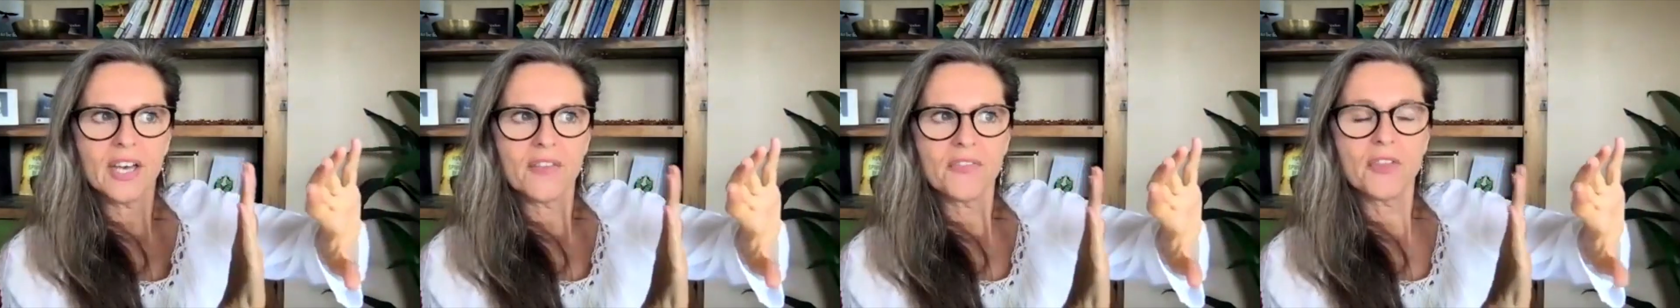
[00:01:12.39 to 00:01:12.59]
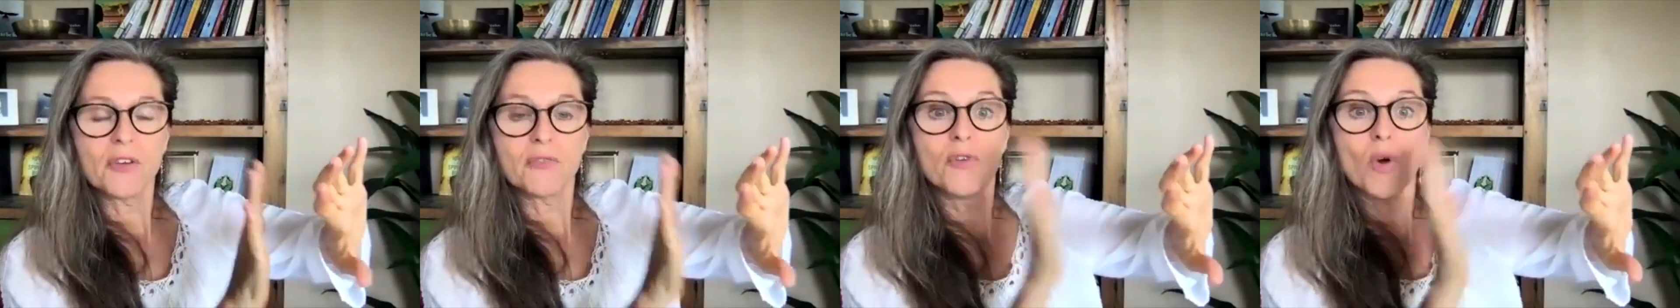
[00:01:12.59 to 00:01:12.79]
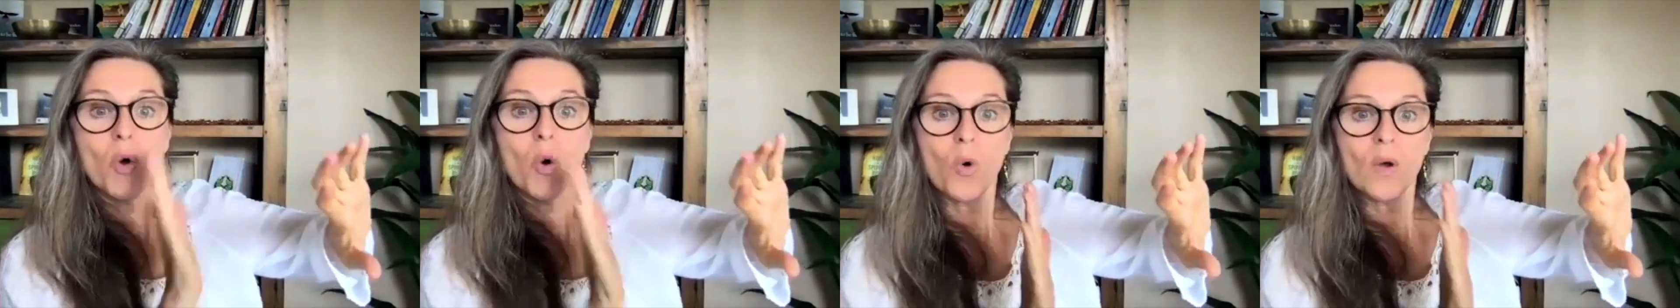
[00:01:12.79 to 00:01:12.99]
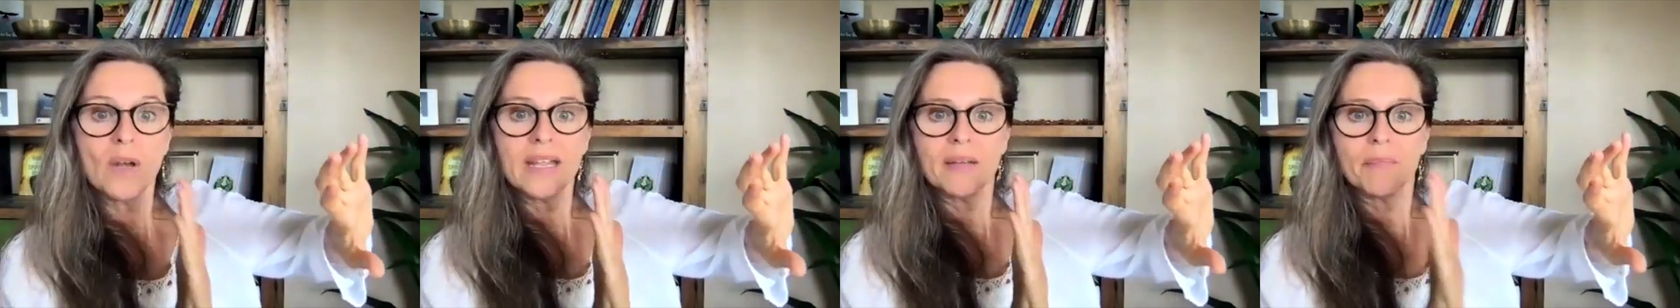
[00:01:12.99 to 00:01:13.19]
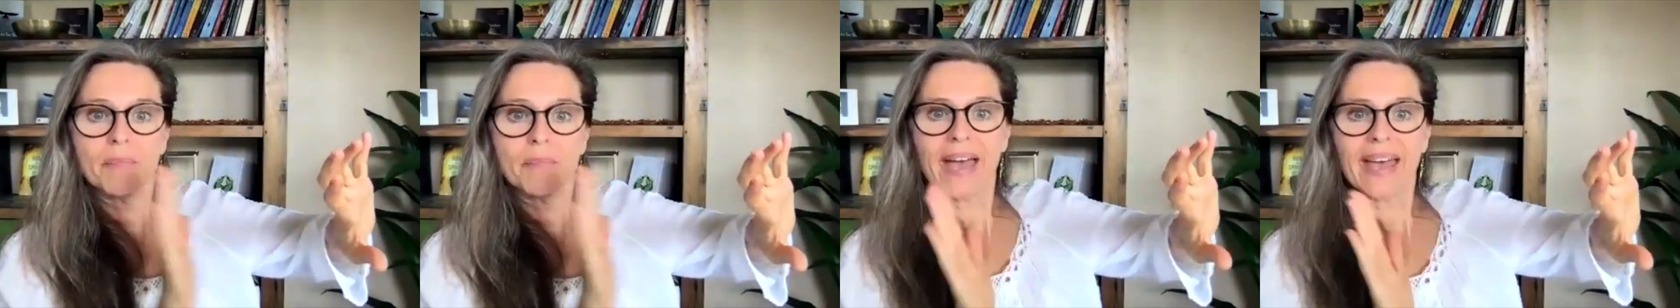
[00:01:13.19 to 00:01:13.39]

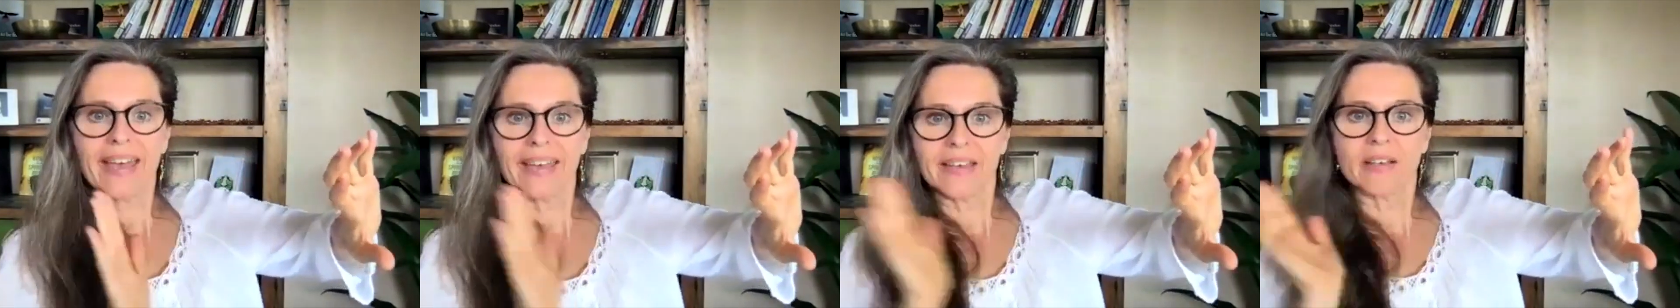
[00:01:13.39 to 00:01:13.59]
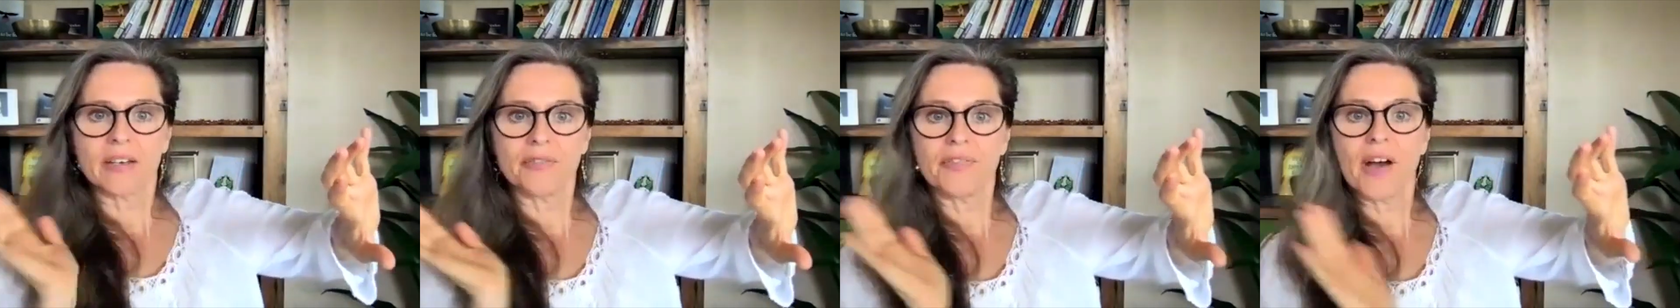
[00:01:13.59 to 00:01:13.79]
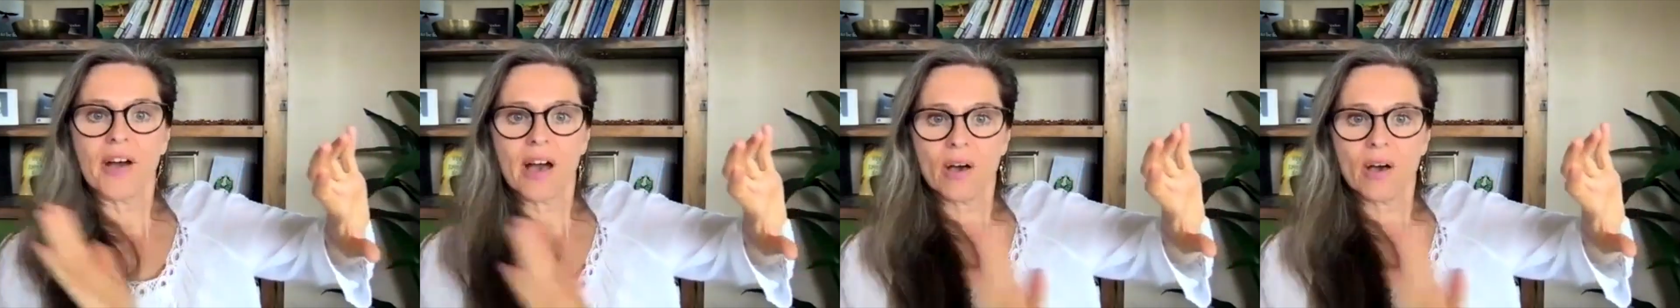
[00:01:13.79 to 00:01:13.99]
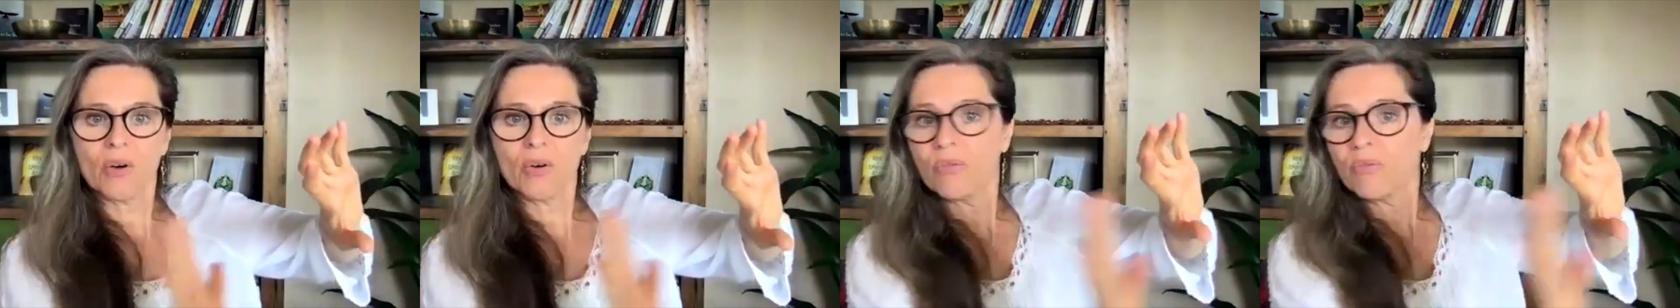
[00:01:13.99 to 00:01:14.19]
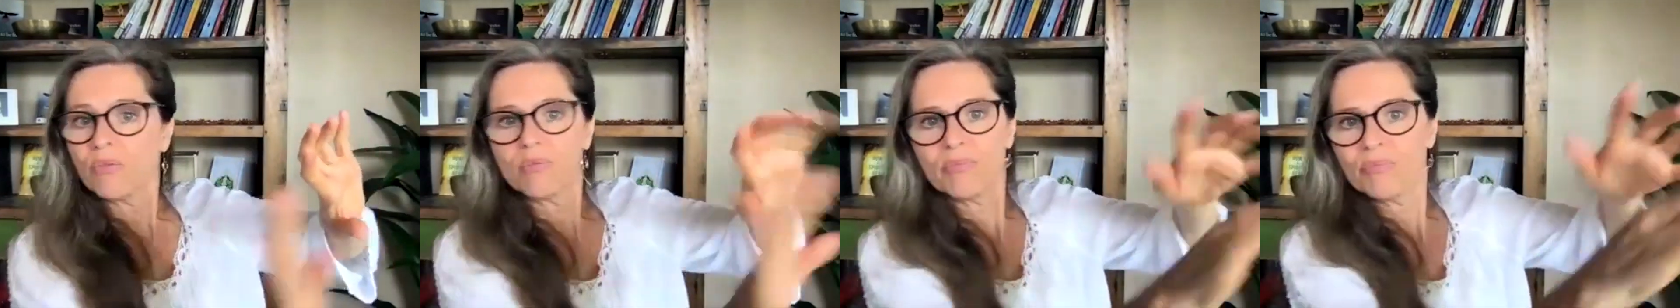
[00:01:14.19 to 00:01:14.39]
rolling back of
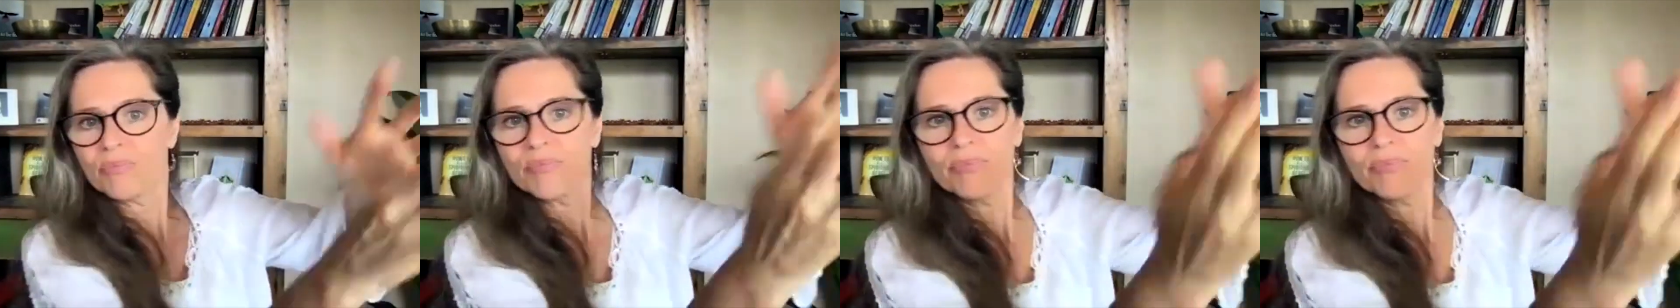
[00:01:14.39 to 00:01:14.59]
how